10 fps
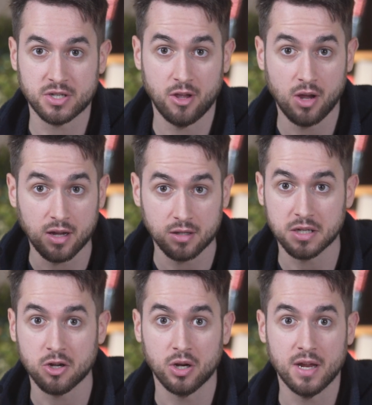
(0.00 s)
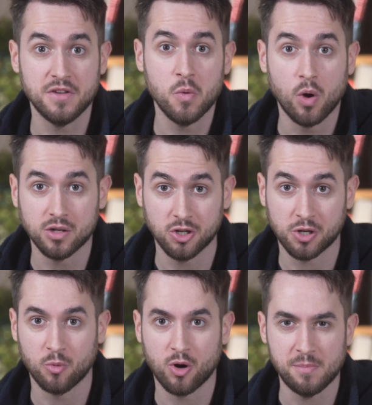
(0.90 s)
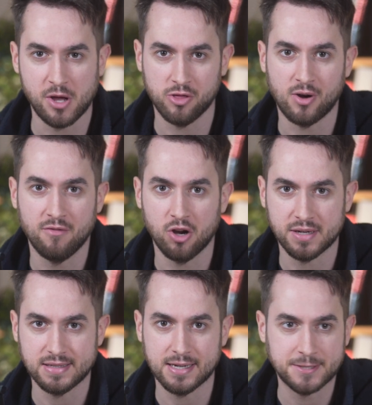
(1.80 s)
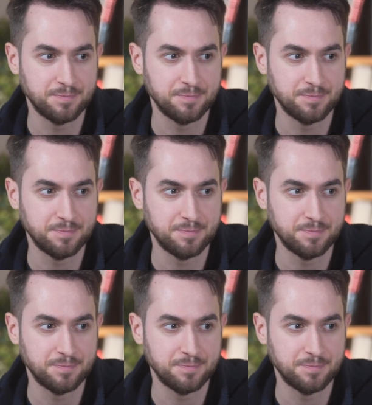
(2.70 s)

that you can click on if you want to learn more about Thrive Architect.